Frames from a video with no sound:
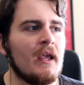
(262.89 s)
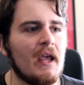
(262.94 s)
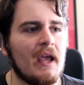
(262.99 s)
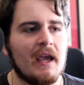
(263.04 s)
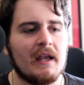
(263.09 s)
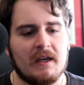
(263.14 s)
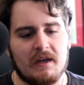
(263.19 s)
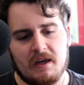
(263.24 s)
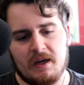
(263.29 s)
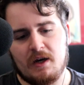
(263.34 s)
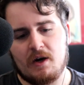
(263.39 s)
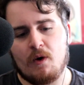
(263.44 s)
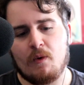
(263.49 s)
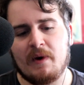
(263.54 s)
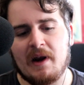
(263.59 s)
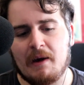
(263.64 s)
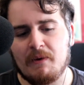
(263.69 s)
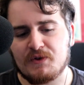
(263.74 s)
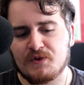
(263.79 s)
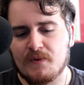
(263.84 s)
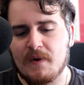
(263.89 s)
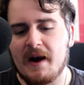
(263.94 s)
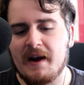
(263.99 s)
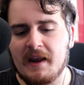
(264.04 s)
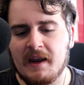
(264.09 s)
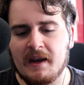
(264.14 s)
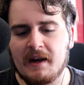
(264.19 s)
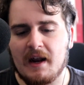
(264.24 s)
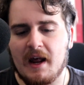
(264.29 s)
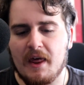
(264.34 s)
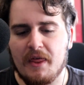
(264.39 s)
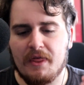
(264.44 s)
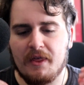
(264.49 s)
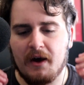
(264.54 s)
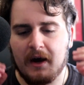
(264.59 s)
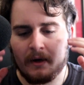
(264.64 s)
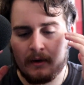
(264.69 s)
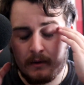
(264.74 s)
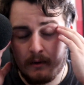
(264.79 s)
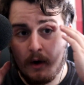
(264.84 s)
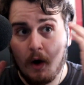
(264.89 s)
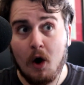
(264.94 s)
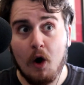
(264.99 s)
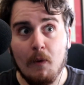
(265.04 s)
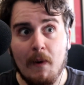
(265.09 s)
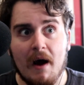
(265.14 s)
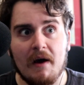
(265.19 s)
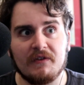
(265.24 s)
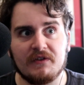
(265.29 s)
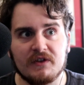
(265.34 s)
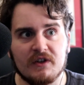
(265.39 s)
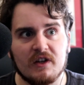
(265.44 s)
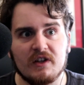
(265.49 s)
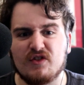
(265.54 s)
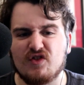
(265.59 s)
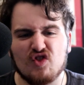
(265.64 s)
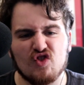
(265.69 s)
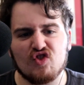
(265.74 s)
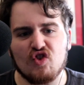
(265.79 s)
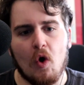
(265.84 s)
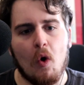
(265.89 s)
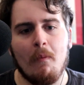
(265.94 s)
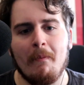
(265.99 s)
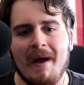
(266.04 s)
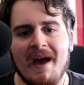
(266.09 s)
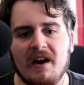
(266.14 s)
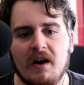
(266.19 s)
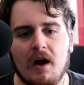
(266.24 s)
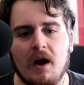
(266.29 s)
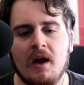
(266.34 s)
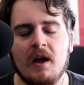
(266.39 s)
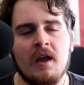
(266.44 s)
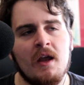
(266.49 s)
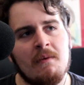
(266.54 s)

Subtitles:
And when I was writing it, I thought, oh wow, this is so meta.